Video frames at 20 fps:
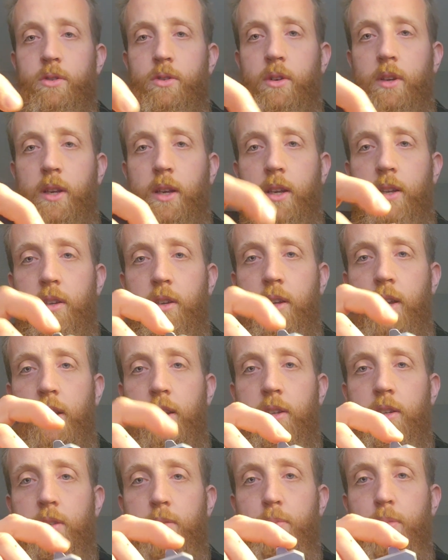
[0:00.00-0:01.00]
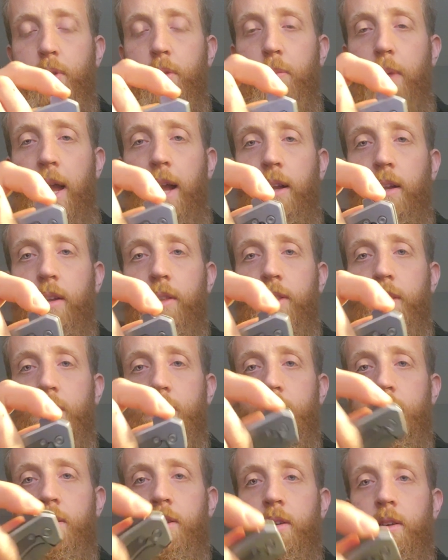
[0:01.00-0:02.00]
show you again. You kind of just pull back on
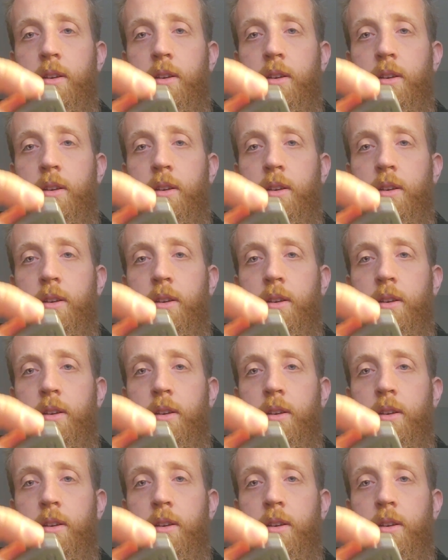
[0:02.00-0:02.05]
this,